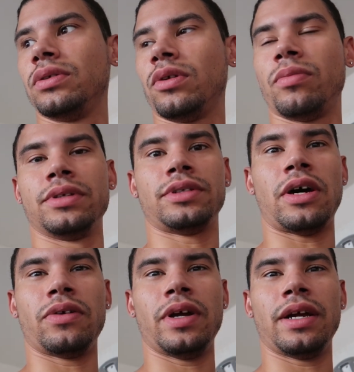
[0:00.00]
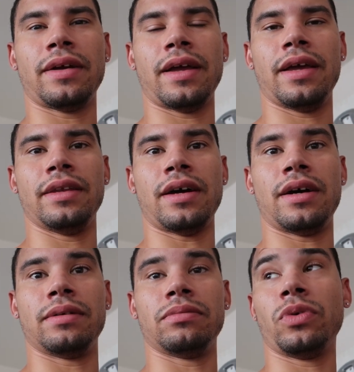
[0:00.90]
do a little bit of soldering, and
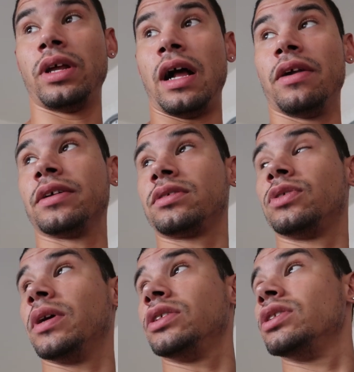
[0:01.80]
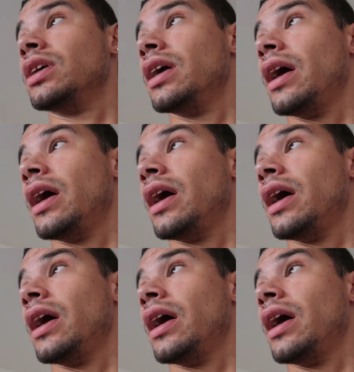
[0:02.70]
we'll get a Haldex switch.